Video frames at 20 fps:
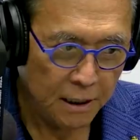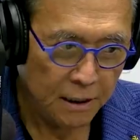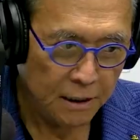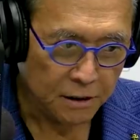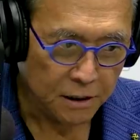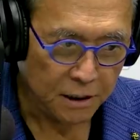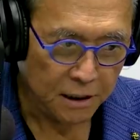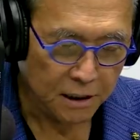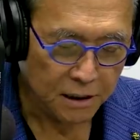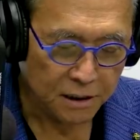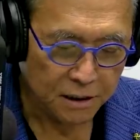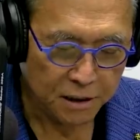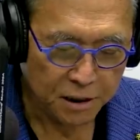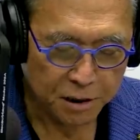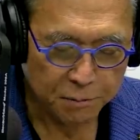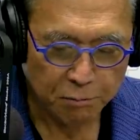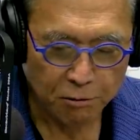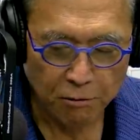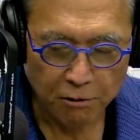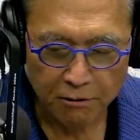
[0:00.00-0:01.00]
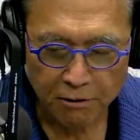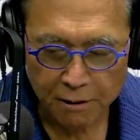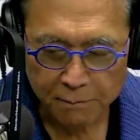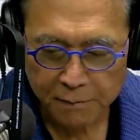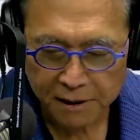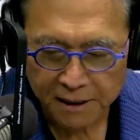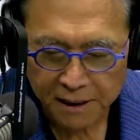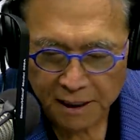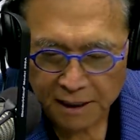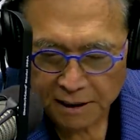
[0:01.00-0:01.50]
So listen to this program
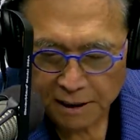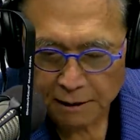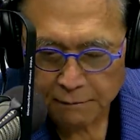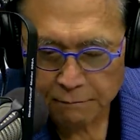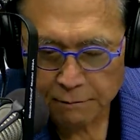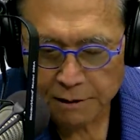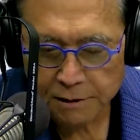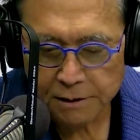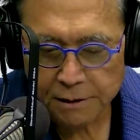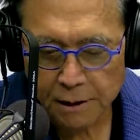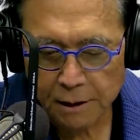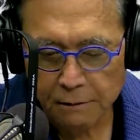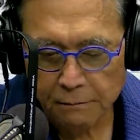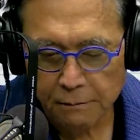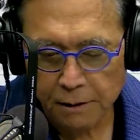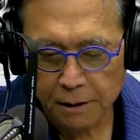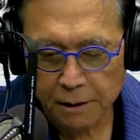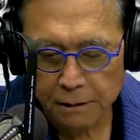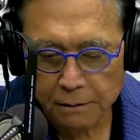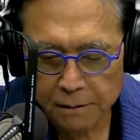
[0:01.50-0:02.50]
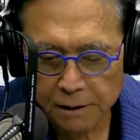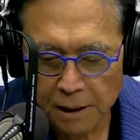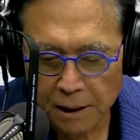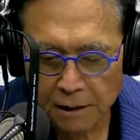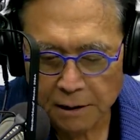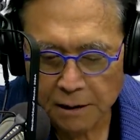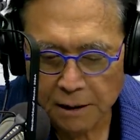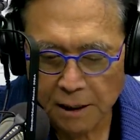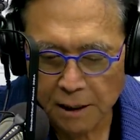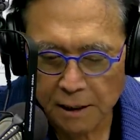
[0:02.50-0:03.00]
again at
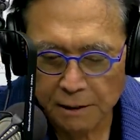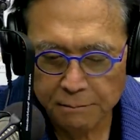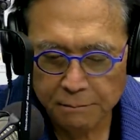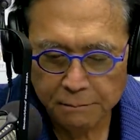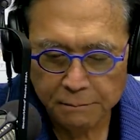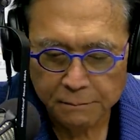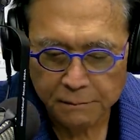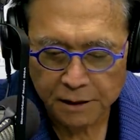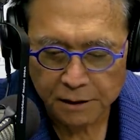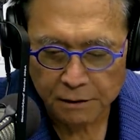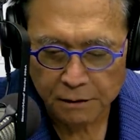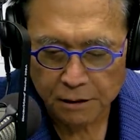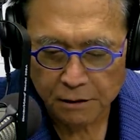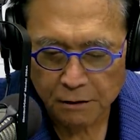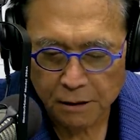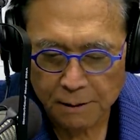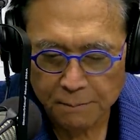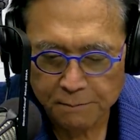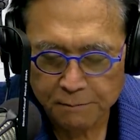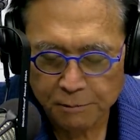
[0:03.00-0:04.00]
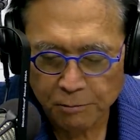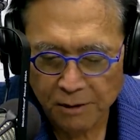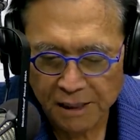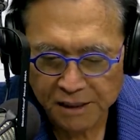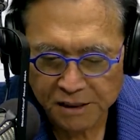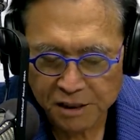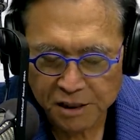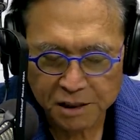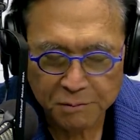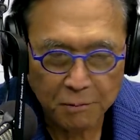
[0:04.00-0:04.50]
richdadradio.com. You'll go up
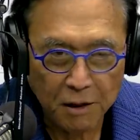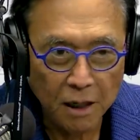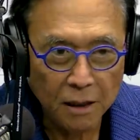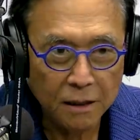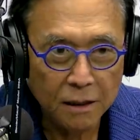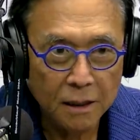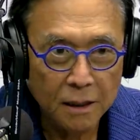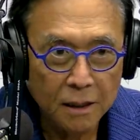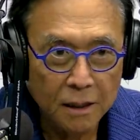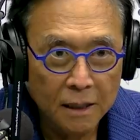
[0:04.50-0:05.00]
twice as smart.